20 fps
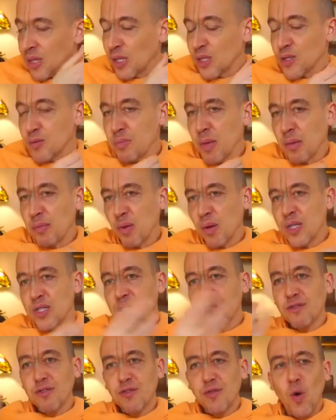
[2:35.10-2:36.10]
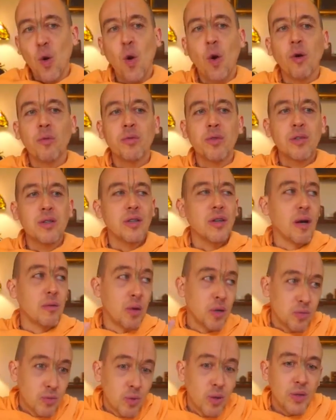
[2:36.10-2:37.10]
because people is informed
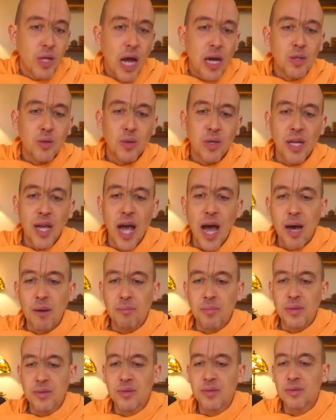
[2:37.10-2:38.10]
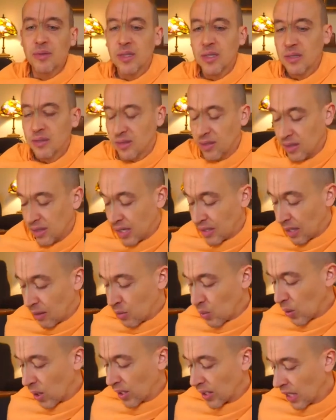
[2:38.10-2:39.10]
about what actually happened, and
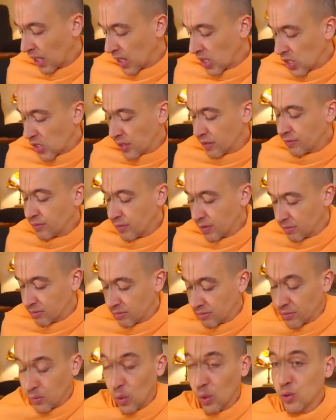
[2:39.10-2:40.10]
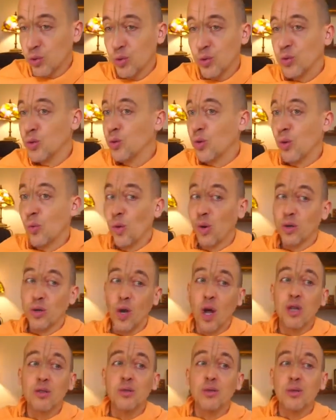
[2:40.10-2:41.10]
everyone can learn from what to do or what
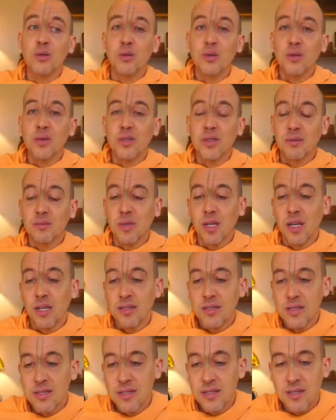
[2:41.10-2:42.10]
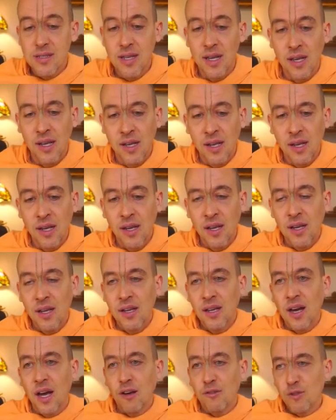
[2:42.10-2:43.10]
not to do in some cases.
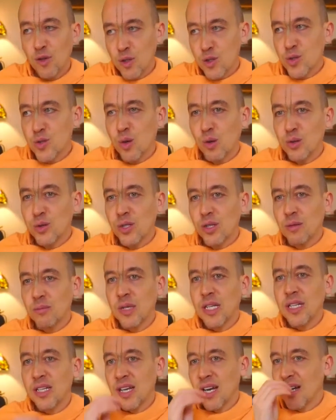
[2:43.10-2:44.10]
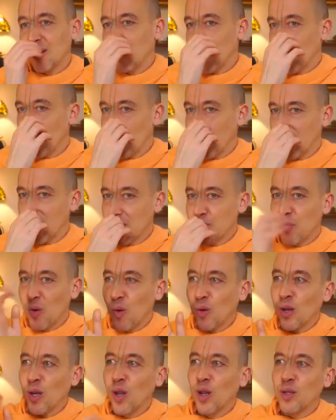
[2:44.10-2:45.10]
And of course, social media, we already
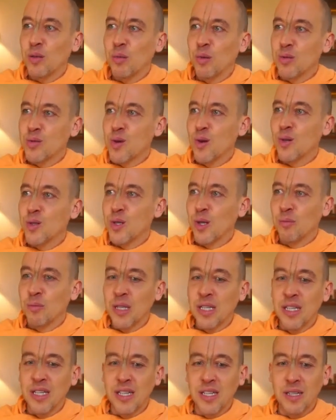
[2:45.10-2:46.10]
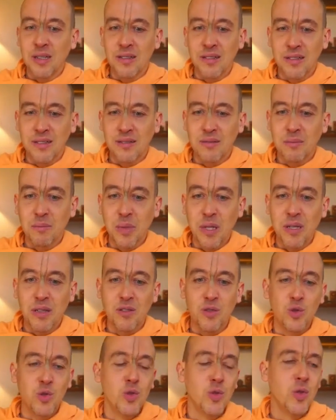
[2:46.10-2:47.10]
spoke a lot about social media, can be
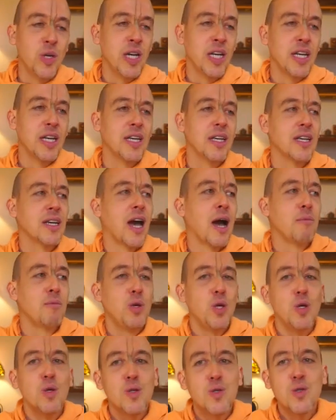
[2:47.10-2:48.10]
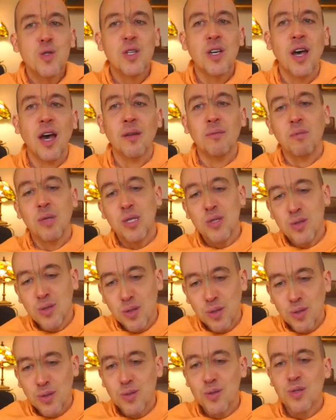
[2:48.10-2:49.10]
really abused and
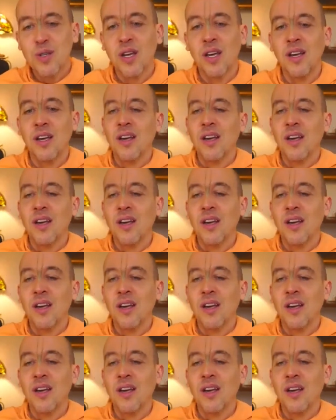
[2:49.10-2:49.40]
misused